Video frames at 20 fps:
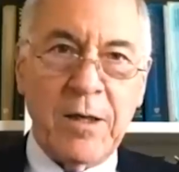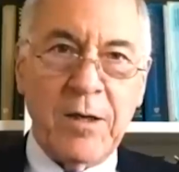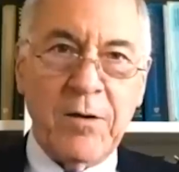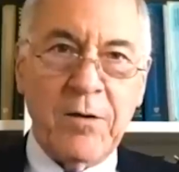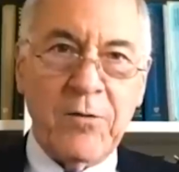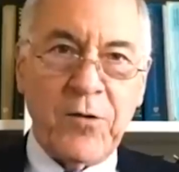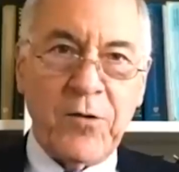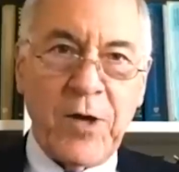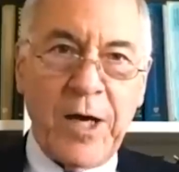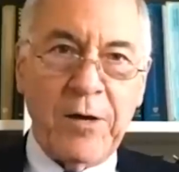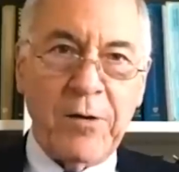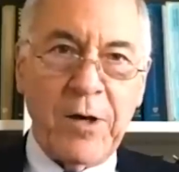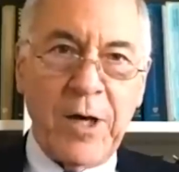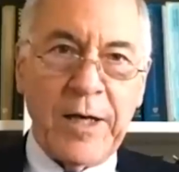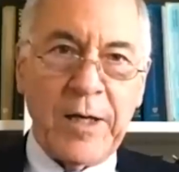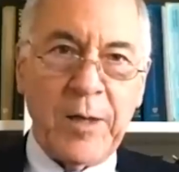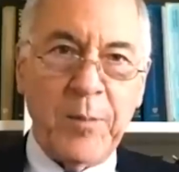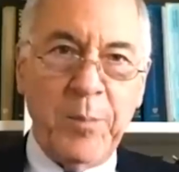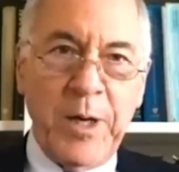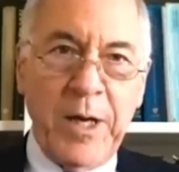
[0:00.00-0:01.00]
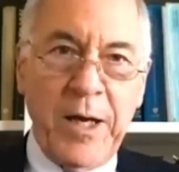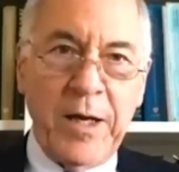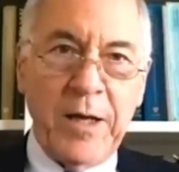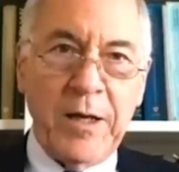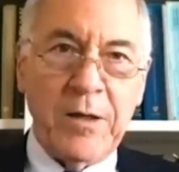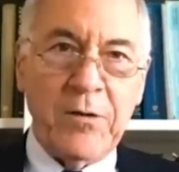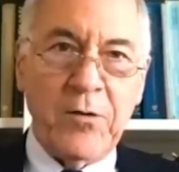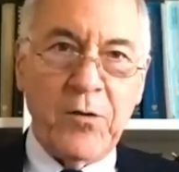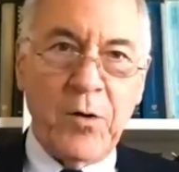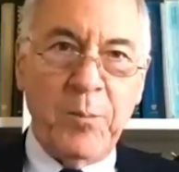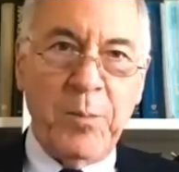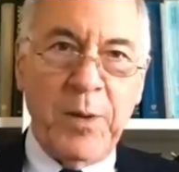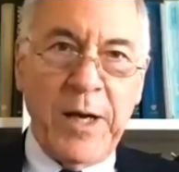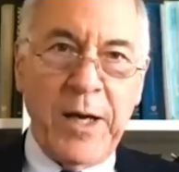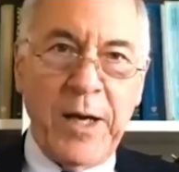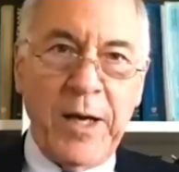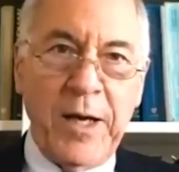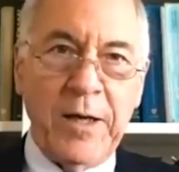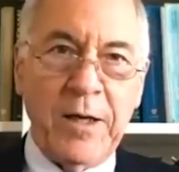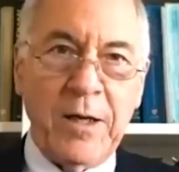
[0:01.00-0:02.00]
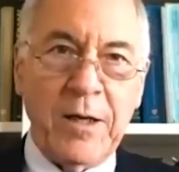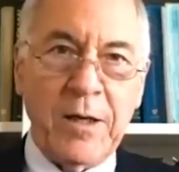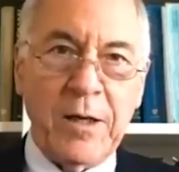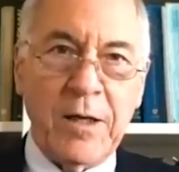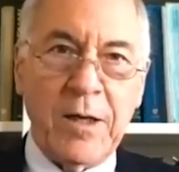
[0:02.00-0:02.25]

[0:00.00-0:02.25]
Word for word: and sound like a bank, you're a bank.